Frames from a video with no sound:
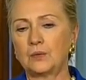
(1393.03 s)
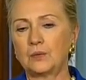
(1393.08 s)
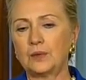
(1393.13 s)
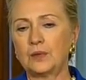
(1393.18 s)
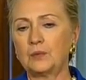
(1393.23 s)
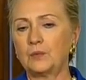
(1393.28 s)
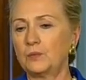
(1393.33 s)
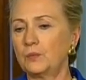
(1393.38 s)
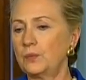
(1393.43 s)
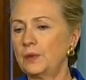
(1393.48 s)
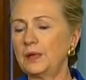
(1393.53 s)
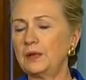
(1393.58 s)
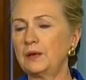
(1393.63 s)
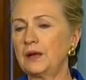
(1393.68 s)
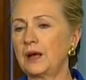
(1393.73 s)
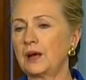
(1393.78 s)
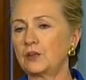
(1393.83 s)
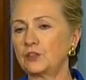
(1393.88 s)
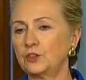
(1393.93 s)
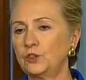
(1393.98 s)
we
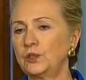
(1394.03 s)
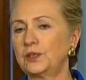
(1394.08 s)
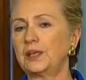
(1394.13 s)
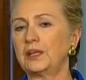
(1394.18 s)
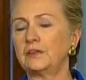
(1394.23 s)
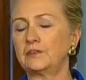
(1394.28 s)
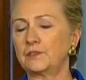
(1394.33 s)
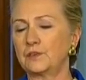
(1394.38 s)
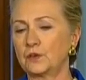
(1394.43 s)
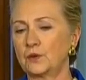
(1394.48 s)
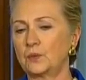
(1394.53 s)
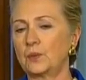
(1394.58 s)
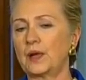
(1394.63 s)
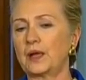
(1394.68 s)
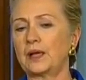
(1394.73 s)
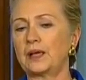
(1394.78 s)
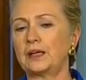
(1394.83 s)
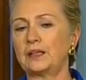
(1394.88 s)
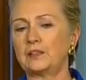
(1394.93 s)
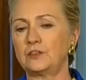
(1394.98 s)
are looking for a
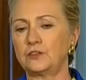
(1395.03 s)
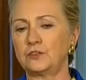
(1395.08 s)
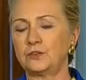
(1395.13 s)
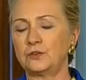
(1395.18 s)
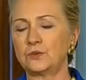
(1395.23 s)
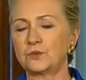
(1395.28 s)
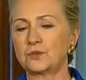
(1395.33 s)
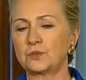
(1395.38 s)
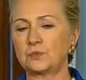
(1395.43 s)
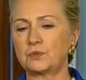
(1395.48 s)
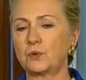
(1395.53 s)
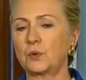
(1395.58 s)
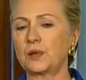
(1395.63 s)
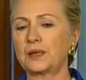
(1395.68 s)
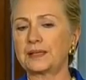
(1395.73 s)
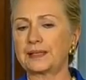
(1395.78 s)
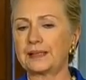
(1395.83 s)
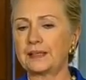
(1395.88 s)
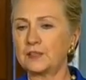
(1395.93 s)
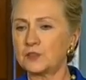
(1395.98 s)
way to
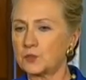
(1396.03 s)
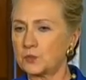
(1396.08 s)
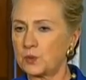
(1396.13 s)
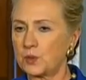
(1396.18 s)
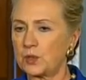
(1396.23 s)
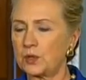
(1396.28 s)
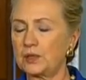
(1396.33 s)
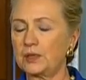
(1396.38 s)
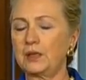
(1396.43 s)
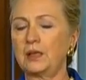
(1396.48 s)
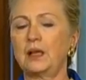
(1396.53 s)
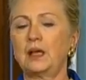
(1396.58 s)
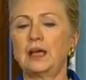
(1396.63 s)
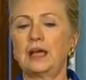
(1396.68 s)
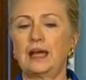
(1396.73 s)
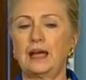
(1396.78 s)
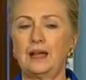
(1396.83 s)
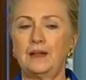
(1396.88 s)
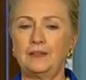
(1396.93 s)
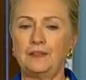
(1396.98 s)
support his work,
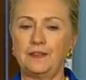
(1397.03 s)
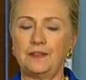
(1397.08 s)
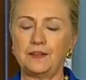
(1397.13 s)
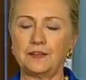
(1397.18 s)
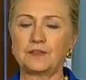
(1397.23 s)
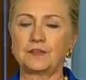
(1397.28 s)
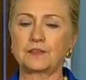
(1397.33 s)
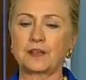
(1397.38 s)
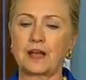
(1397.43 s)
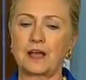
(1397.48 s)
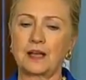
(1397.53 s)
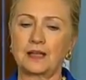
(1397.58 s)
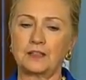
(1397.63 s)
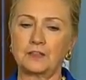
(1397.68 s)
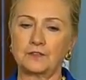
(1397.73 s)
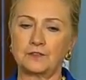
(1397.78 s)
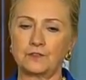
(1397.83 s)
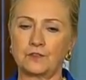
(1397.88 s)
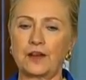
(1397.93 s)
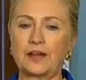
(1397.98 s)
and this
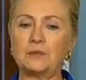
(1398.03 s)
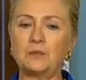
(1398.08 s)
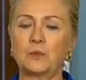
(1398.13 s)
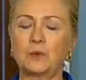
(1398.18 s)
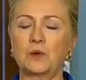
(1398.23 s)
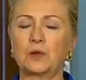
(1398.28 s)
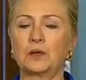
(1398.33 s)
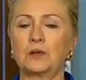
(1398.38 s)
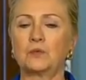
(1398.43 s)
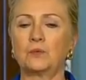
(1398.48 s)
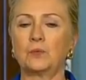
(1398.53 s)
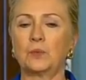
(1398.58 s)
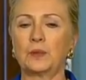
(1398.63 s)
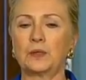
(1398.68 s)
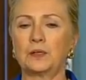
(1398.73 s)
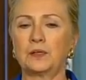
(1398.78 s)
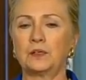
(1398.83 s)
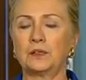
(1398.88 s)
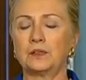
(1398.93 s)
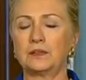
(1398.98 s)
kind of framework
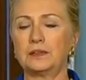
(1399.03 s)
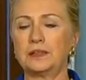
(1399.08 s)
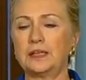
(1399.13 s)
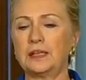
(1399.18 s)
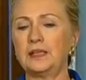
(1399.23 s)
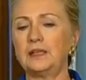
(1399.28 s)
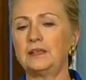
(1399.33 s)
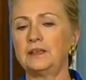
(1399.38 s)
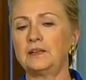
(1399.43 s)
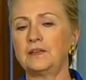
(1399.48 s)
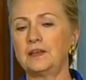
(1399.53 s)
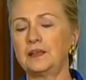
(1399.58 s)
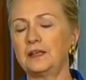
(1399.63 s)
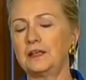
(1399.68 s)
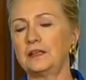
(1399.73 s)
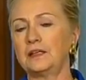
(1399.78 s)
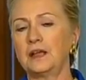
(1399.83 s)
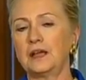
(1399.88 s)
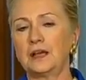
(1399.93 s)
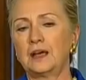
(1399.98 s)
will need
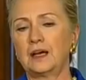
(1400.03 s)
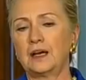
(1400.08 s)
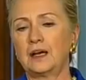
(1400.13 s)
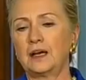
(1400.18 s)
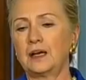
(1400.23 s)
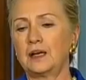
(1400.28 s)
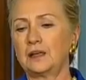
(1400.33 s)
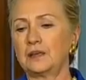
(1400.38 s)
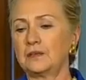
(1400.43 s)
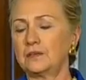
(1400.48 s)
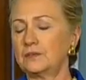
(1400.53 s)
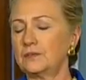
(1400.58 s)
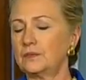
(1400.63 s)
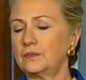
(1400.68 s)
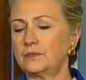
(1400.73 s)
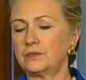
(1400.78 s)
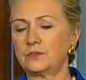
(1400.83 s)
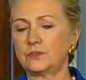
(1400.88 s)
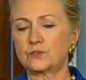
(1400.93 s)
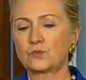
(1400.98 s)
the
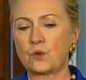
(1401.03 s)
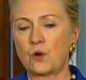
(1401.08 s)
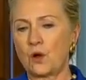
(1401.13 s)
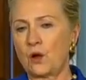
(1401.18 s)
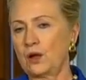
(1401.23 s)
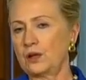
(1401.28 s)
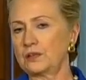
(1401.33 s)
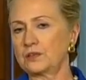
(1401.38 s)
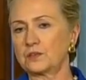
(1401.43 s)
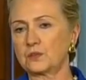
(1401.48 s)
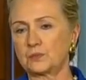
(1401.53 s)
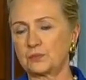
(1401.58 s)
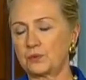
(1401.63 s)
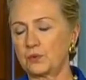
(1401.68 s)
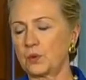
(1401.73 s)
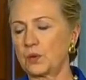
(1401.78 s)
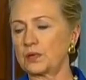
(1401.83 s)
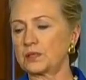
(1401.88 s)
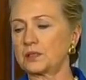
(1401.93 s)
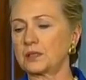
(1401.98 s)
strong
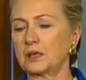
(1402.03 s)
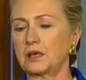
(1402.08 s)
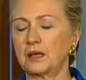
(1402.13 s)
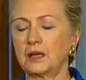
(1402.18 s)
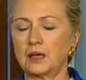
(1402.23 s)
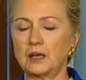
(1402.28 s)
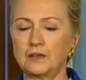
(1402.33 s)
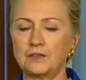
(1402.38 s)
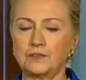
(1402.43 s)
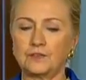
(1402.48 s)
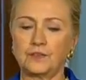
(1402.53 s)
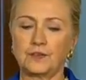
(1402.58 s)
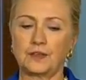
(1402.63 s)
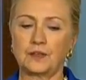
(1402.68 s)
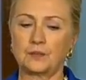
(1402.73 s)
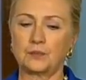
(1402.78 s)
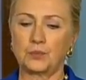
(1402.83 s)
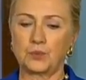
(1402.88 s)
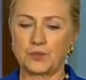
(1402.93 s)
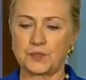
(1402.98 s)
support of
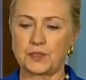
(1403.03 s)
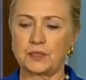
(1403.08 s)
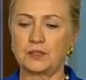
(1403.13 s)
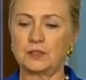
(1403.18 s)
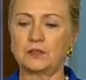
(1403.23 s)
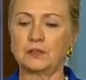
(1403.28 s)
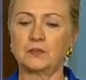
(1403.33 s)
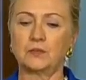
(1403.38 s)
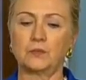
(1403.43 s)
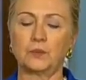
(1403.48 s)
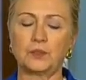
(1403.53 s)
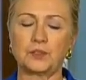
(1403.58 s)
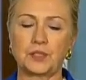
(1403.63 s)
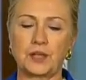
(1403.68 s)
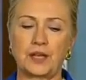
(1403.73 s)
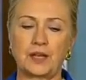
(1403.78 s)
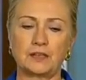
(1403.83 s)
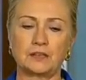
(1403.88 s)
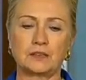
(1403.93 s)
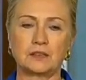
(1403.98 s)
Brazil, which
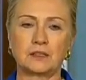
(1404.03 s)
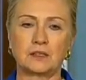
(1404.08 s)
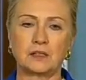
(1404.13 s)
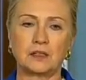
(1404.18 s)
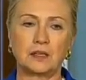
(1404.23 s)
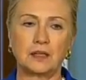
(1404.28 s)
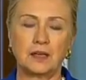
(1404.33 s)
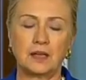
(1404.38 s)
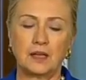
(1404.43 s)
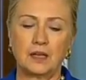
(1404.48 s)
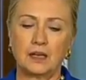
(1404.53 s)
has a